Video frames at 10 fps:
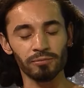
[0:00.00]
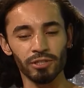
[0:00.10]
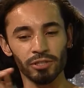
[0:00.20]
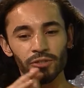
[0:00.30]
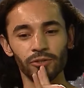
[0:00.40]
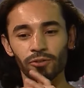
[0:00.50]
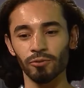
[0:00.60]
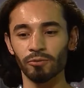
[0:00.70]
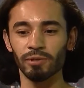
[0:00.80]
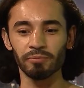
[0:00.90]
to
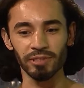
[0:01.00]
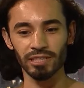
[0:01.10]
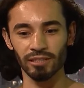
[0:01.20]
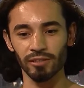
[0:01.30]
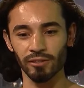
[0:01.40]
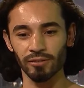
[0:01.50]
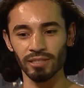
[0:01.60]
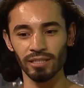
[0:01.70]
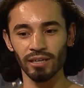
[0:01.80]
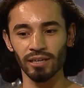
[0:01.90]
women's
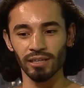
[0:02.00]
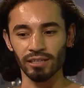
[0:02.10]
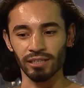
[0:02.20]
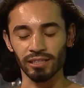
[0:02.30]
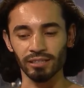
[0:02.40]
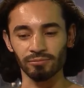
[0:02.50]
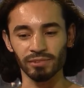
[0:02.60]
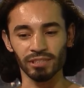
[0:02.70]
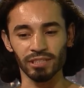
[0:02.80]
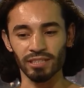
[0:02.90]
clothes,
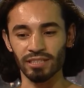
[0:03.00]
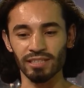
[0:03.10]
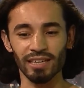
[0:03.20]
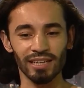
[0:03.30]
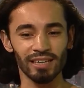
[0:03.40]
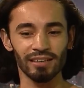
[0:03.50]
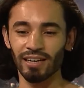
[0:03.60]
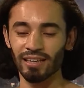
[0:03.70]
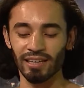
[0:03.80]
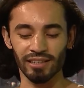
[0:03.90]
just because I
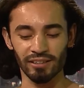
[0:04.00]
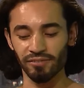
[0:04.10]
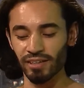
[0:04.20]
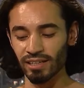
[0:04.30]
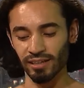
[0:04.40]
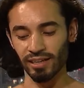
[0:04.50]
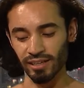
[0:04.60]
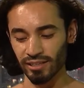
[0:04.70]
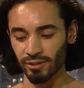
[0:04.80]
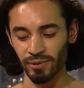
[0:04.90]
like the fit, I
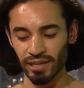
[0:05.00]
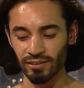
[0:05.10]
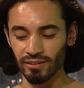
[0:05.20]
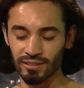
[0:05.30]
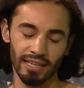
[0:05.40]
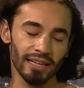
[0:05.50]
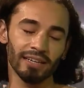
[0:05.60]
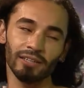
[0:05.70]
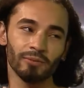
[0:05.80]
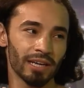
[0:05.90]
like the way it looks, I
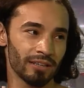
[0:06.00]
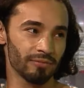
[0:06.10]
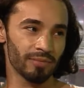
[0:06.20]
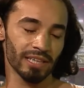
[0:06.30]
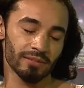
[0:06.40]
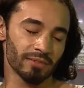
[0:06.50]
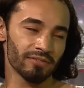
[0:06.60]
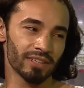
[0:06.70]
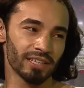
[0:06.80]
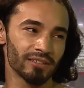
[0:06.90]
like the way it makes me
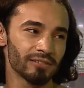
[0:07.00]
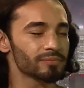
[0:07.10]
feel.